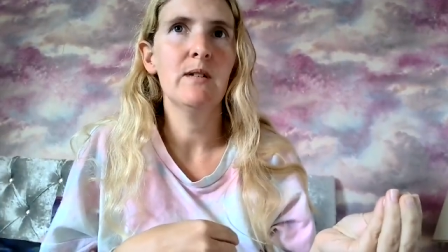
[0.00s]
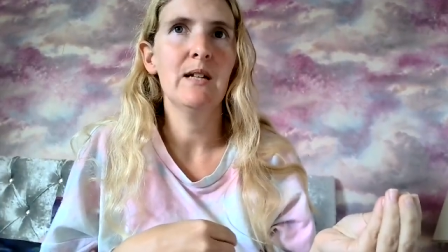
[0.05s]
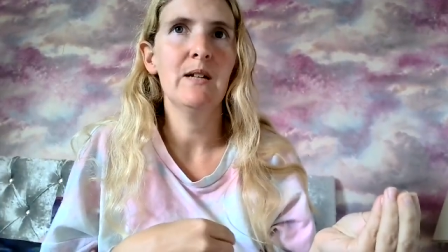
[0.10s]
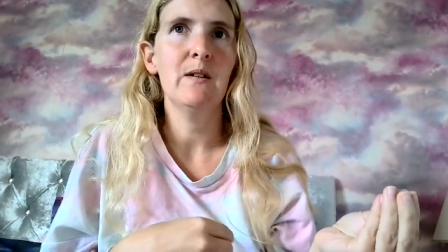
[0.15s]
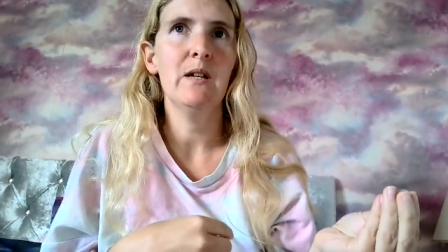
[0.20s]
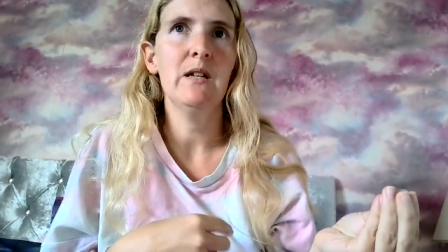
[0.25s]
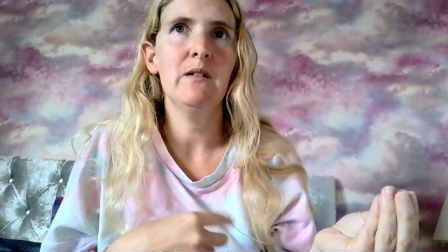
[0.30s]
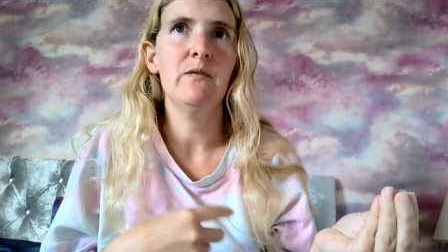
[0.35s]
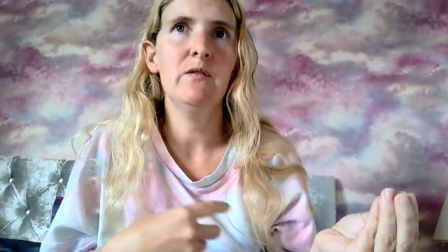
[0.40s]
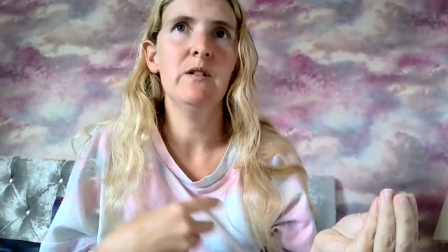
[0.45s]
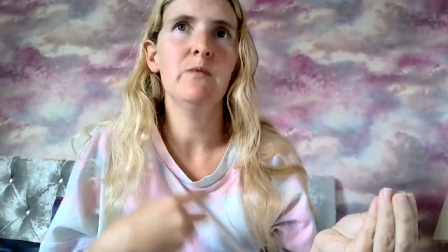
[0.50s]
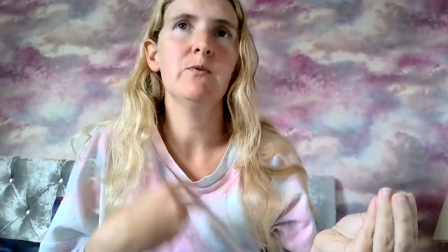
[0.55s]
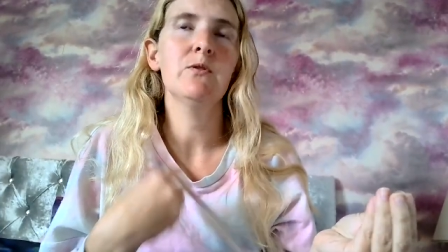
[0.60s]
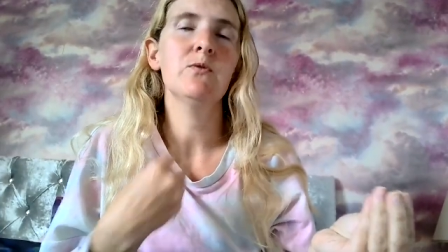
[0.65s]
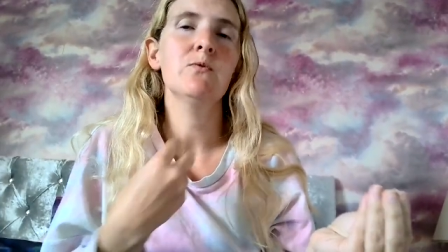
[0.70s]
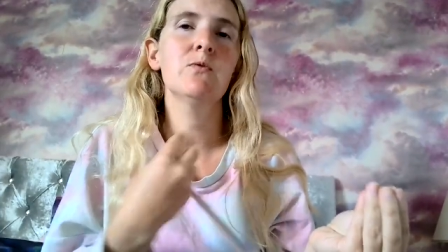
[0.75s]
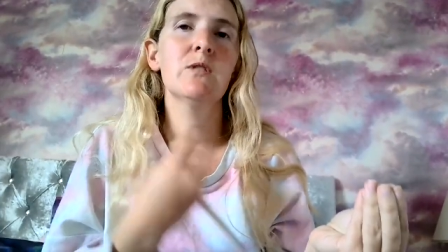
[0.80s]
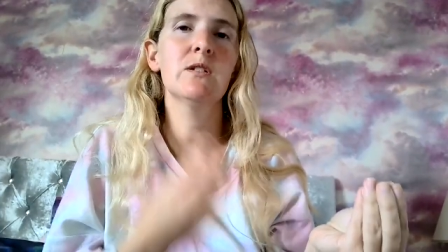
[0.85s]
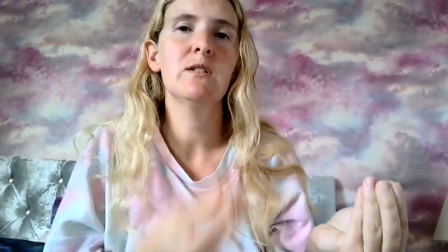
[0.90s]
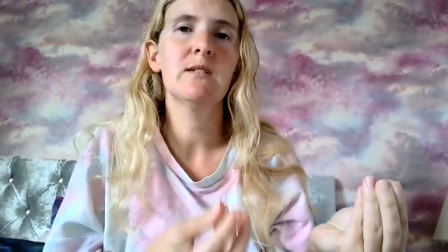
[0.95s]
if it was
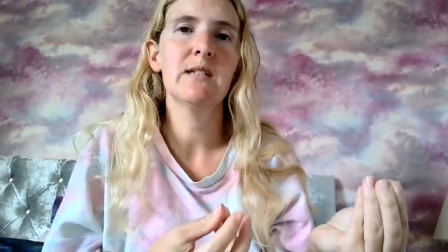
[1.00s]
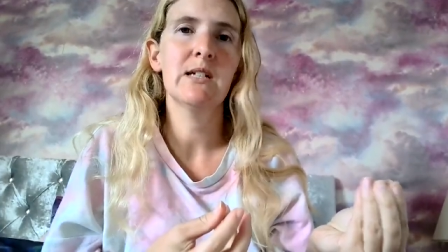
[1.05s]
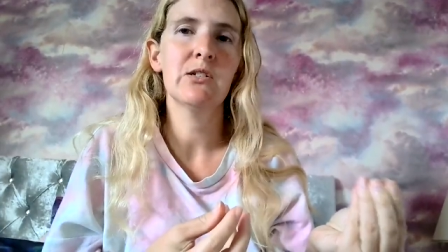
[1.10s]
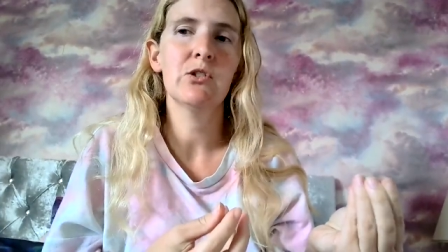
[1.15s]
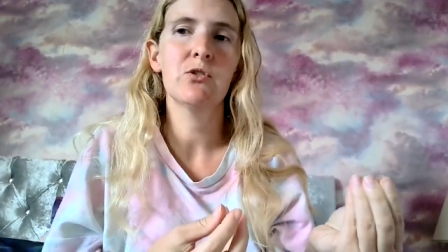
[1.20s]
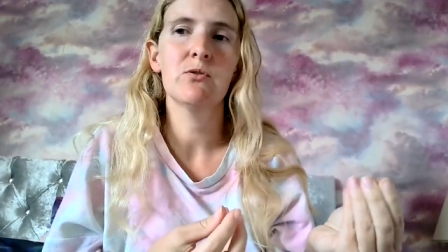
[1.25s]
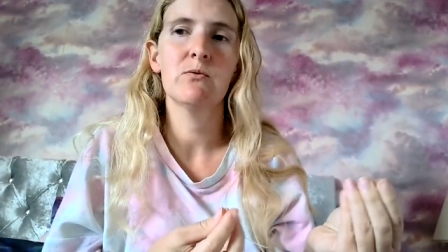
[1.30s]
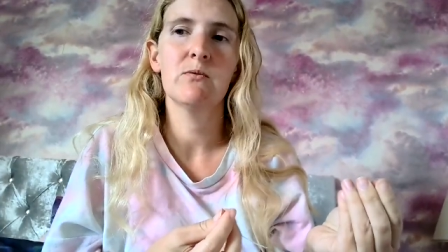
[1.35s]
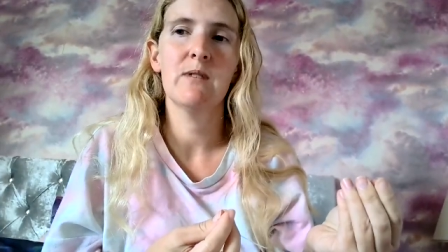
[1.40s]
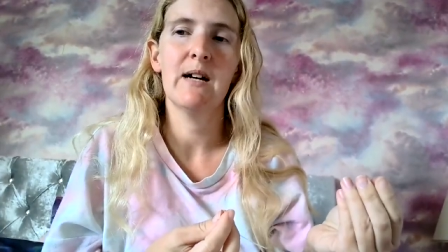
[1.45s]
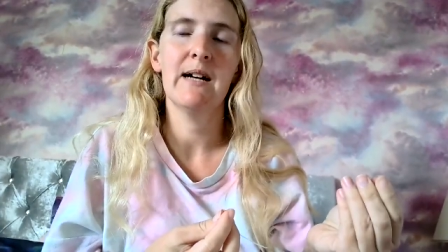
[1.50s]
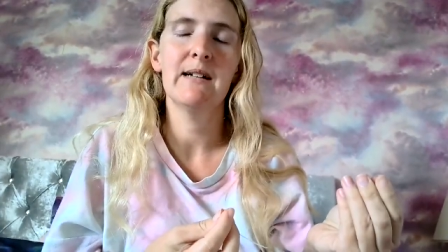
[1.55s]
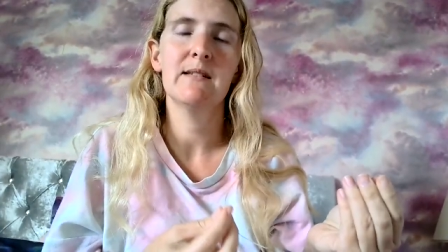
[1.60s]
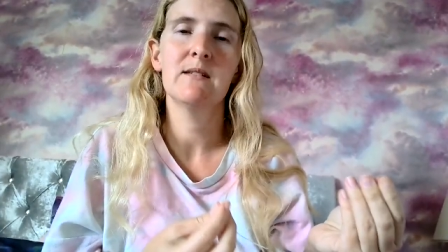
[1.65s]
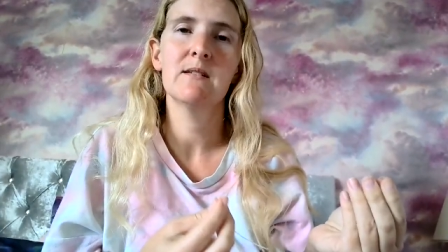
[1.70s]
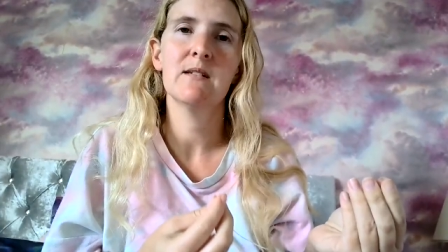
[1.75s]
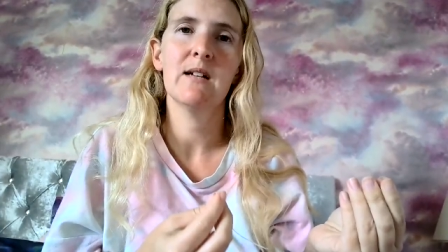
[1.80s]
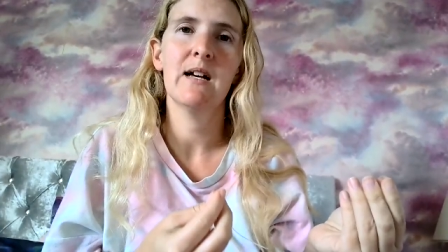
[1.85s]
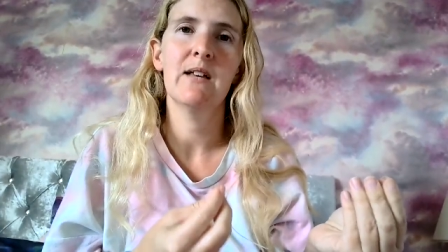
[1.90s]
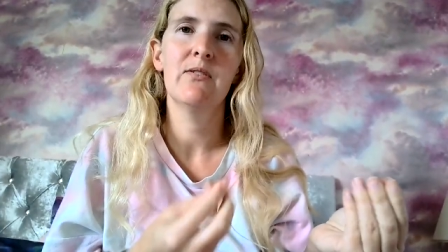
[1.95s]
all consensual
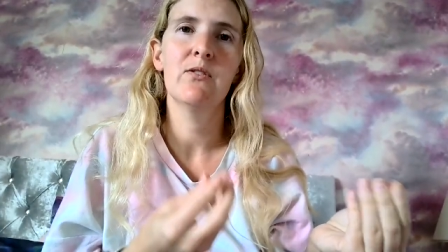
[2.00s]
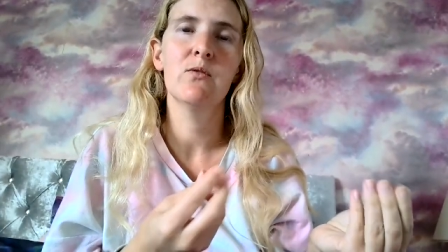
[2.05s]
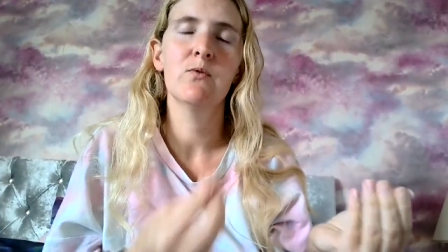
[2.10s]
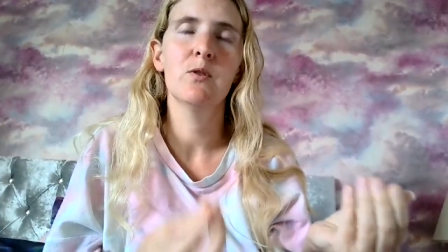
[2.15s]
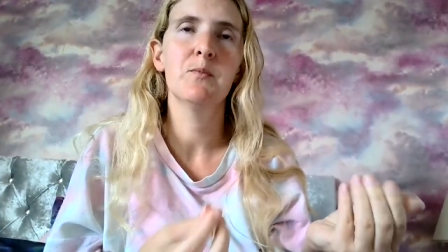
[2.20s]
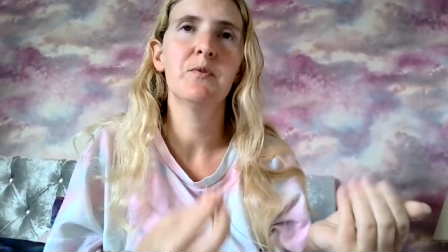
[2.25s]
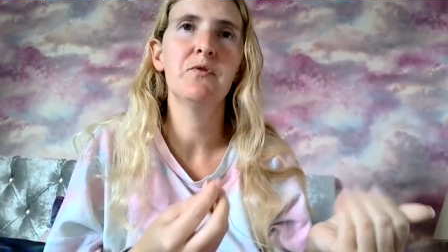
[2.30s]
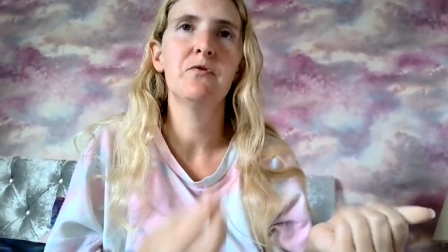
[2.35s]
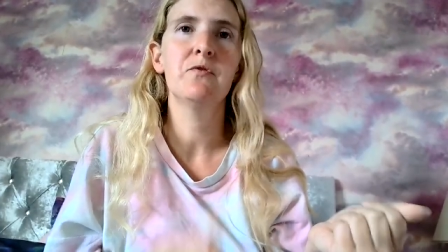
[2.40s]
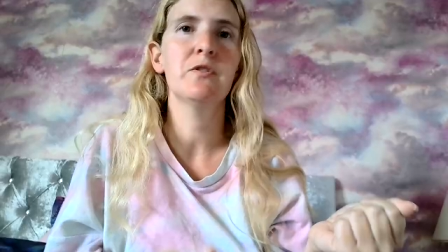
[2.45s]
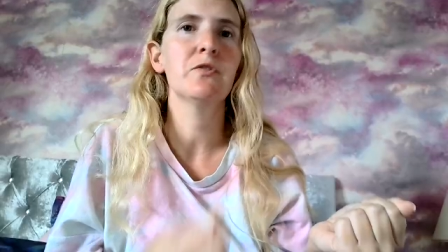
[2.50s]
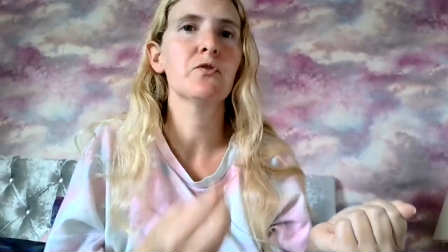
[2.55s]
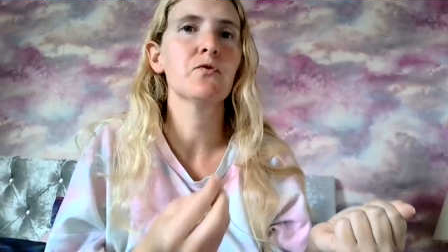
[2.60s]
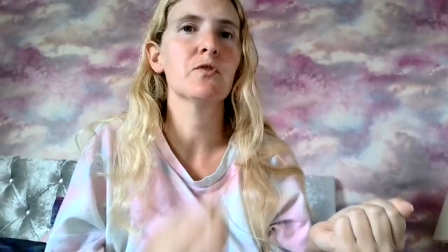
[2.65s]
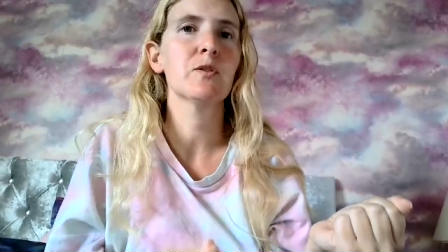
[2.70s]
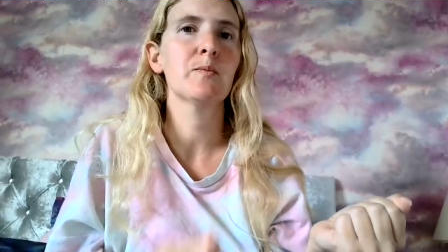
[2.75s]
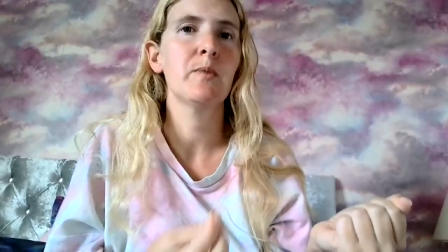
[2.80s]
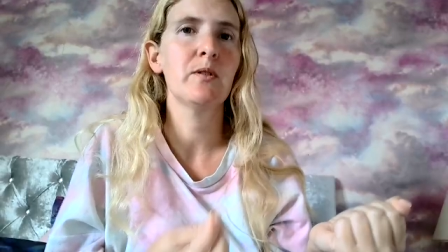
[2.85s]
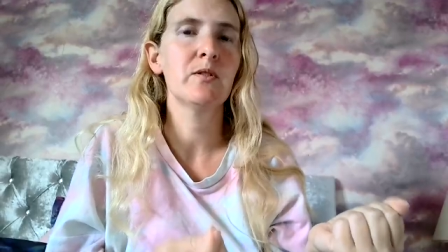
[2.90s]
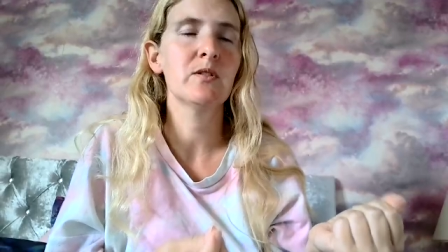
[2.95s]
and and the woman feels
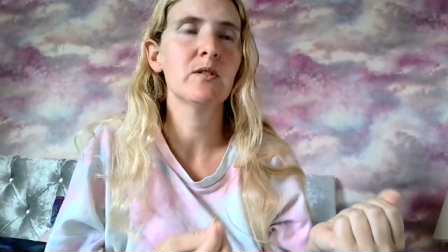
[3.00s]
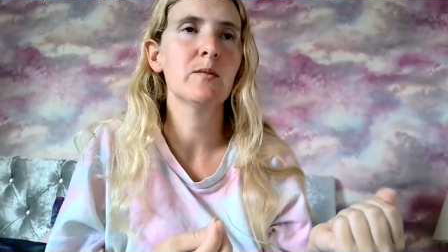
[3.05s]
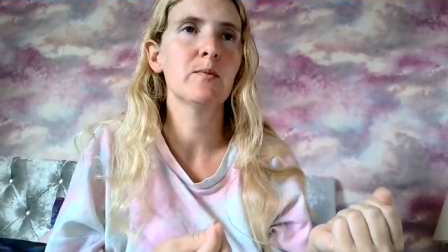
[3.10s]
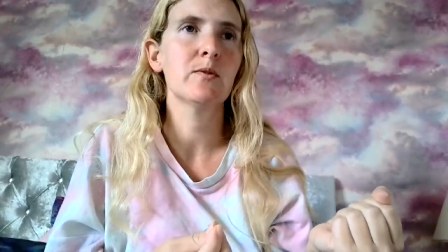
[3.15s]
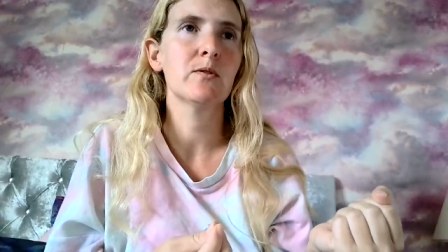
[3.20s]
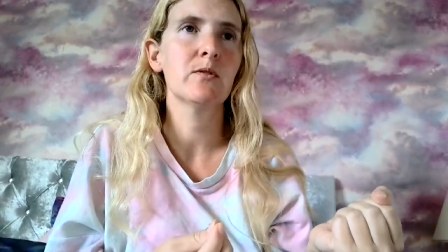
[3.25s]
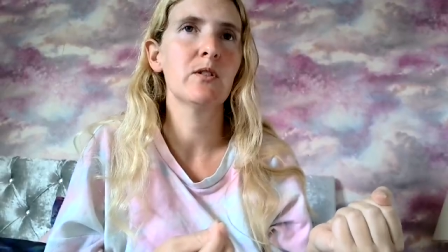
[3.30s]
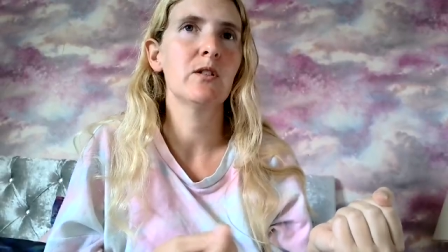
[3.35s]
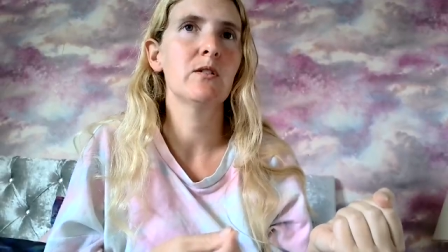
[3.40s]
responsible you know